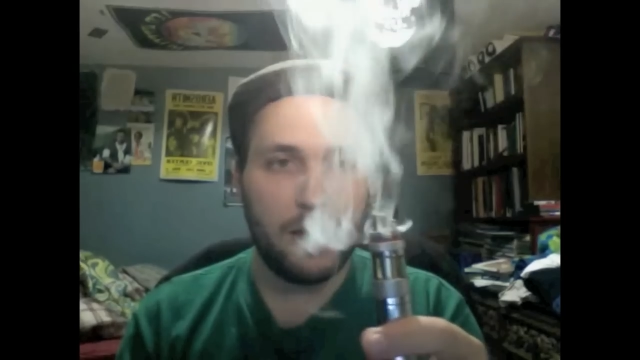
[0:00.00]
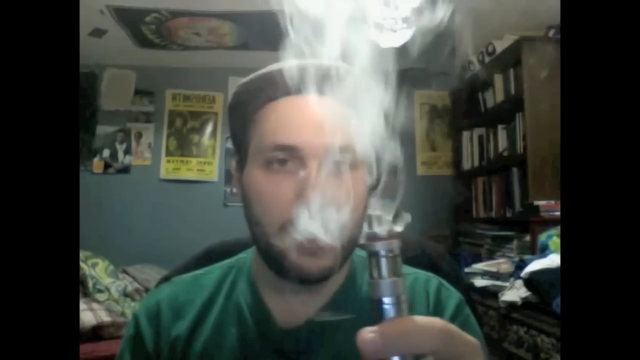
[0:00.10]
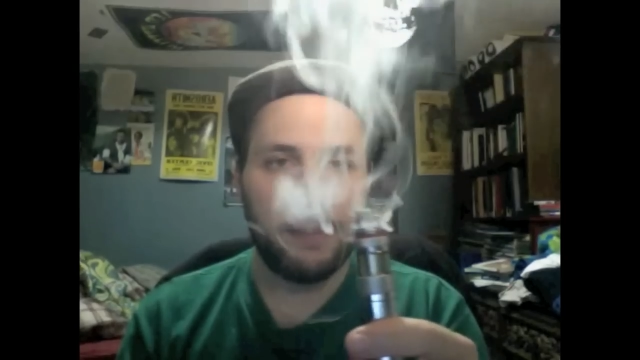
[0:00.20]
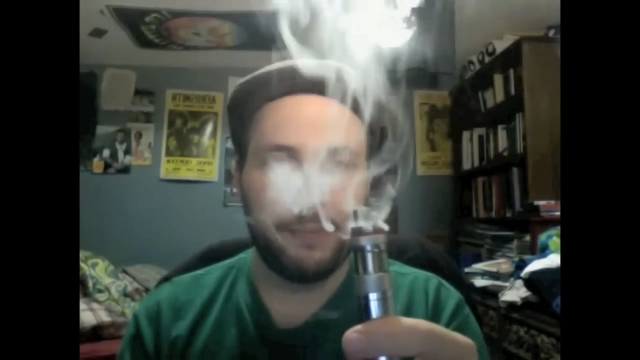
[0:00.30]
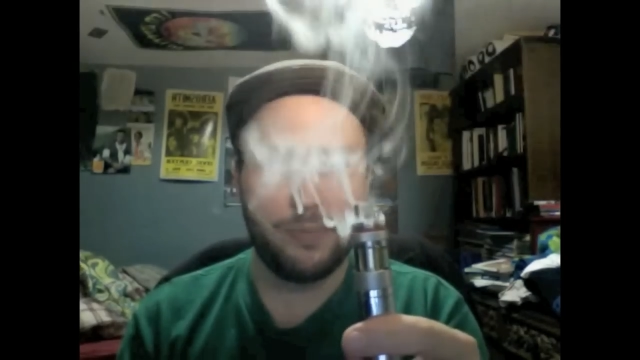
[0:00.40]

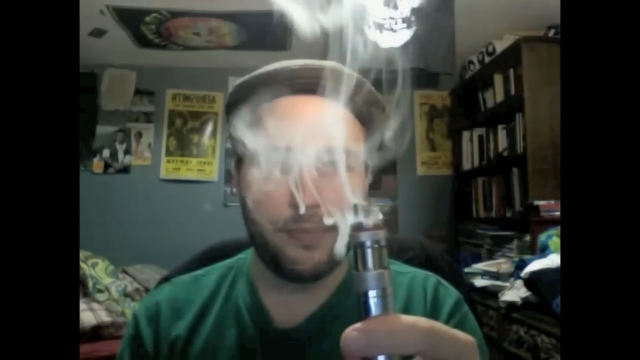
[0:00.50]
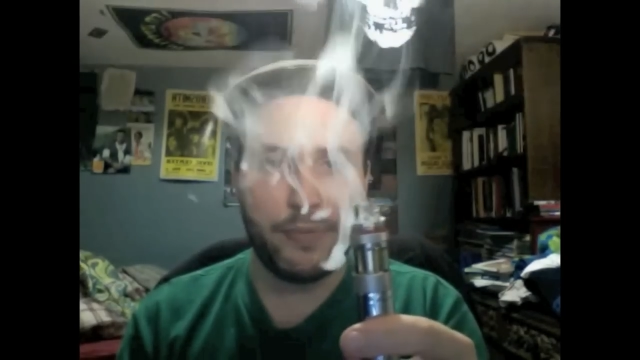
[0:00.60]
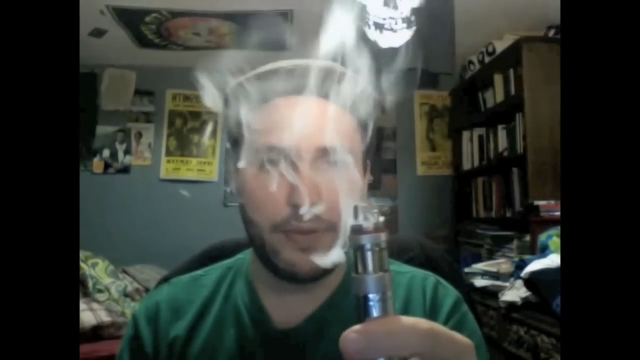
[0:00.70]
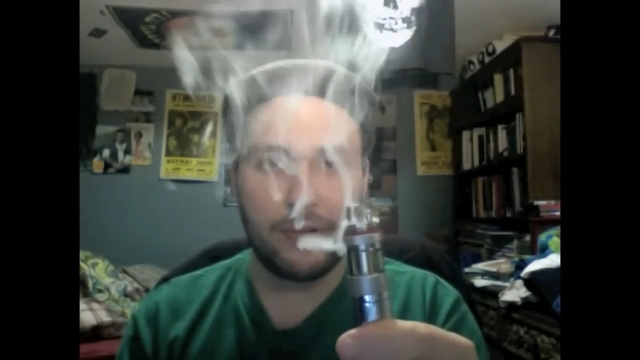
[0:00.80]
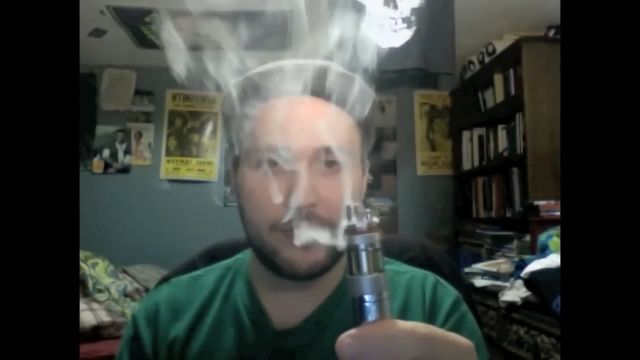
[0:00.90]
Um,
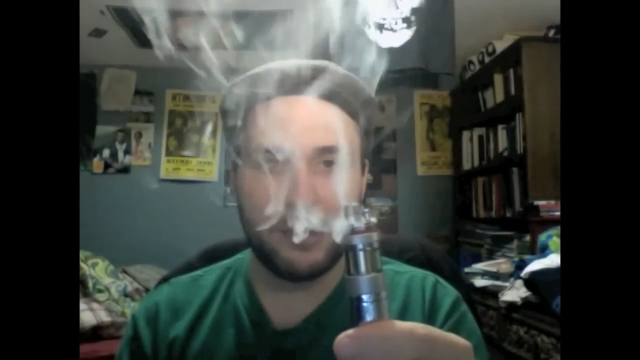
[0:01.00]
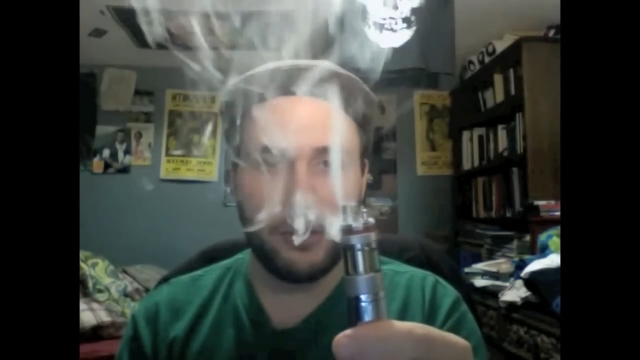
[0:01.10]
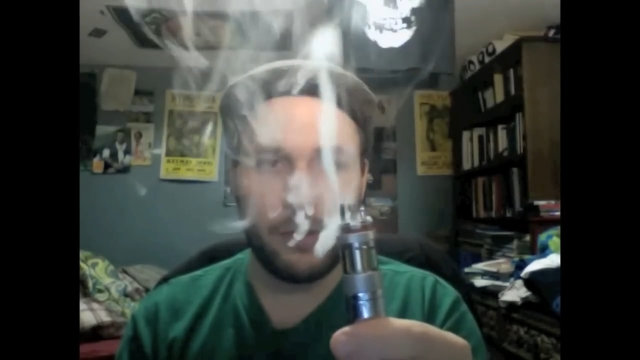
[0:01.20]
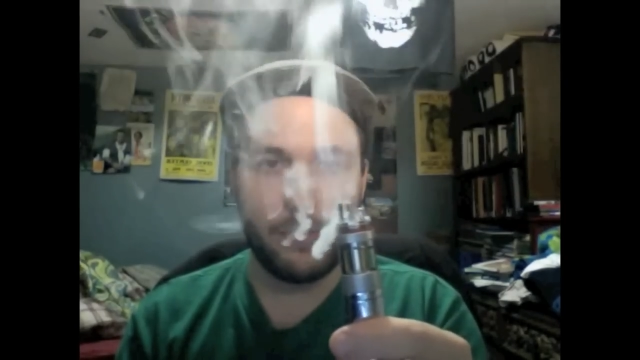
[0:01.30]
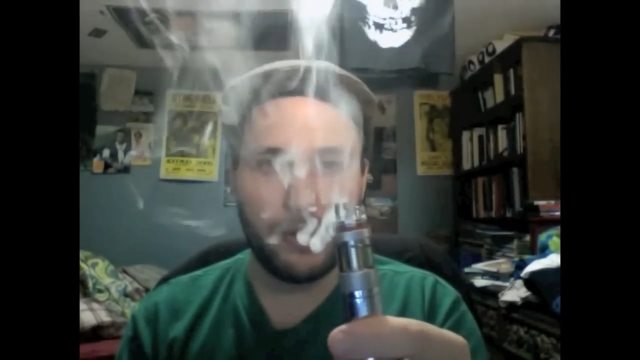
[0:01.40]
they
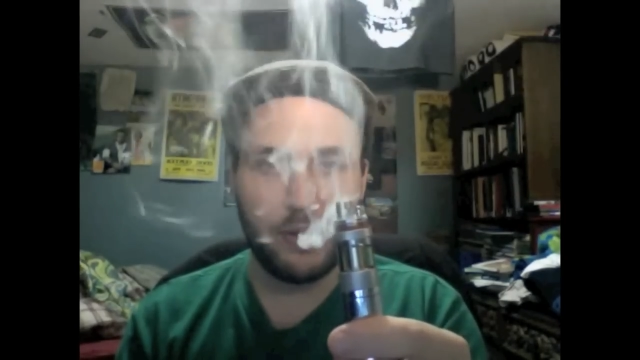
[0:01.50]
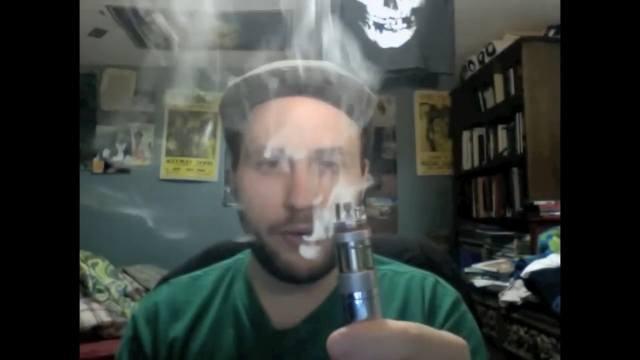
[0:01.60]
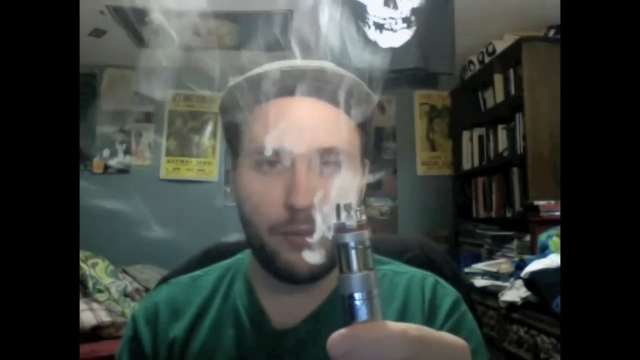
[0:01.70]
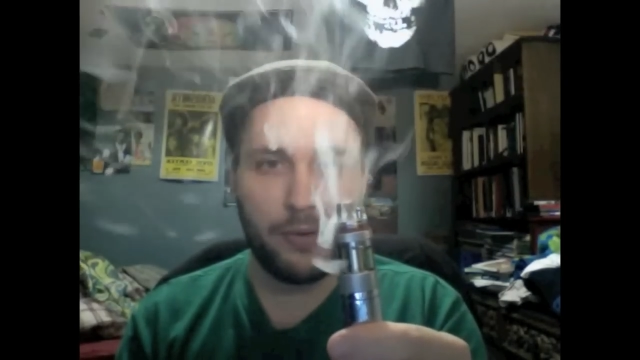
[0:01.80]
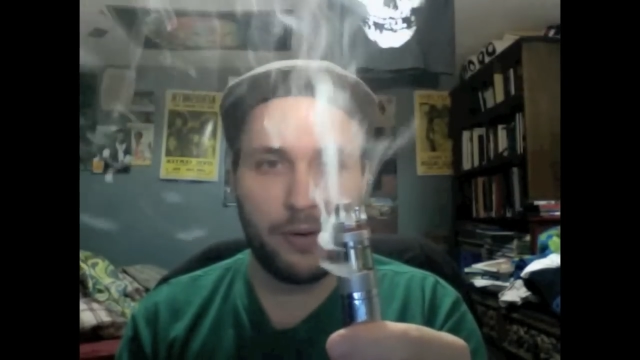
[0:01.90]
glowing up a
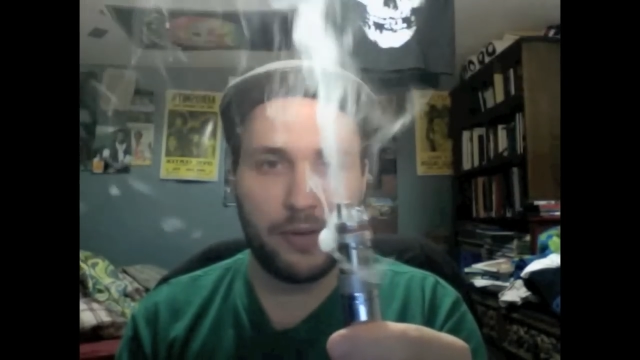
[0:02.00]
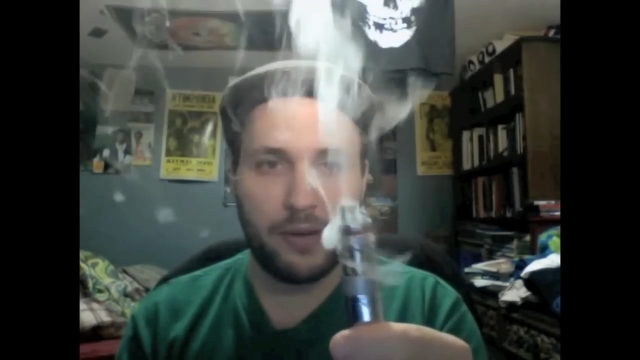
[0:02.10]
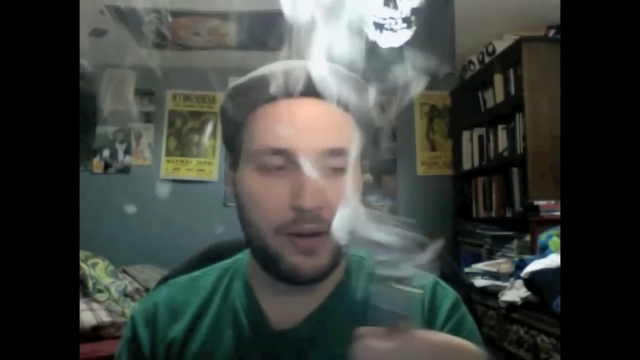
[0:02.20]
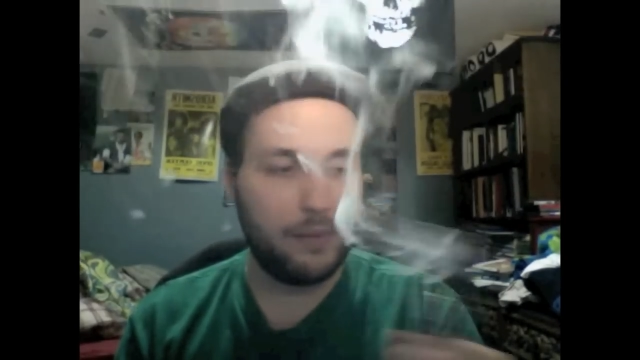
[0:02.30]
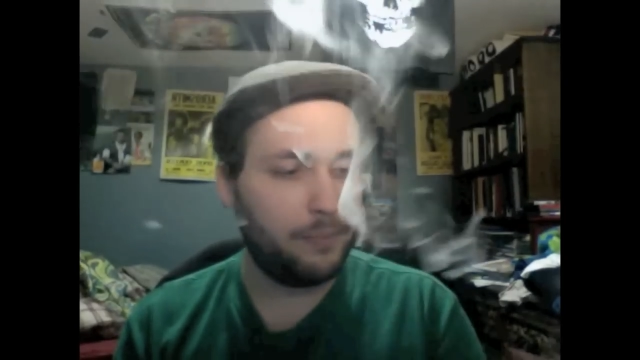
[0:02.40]
little bit right
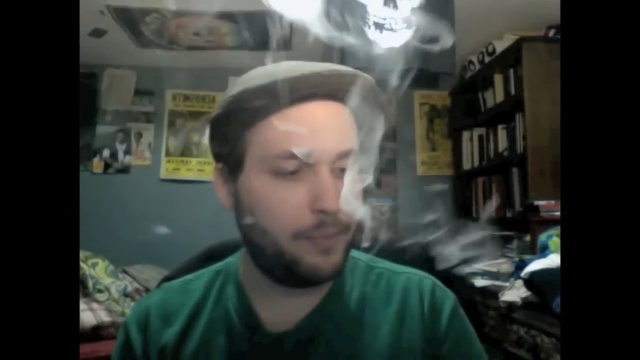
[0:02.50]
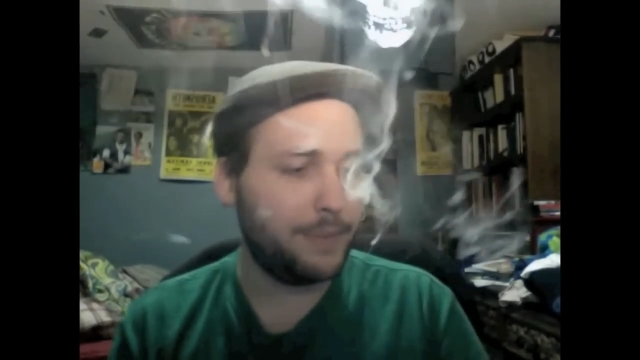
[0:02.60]
there,